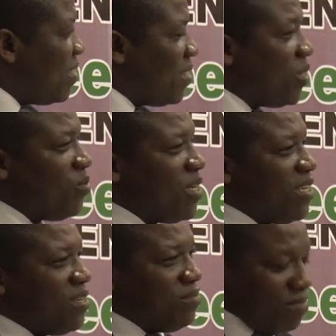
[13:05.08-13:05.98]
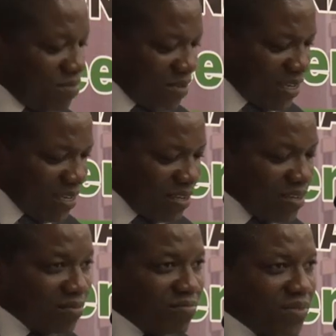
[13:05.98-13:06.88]
Then we
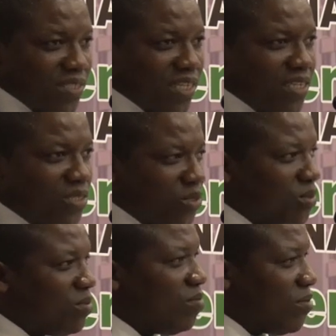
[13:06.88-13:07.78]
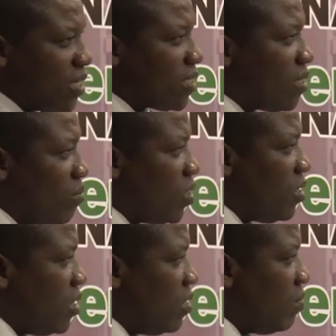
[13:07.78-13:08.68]
decided to re-establish
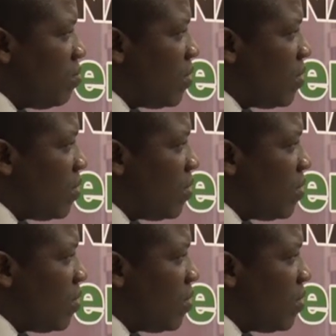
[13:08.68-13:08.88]
the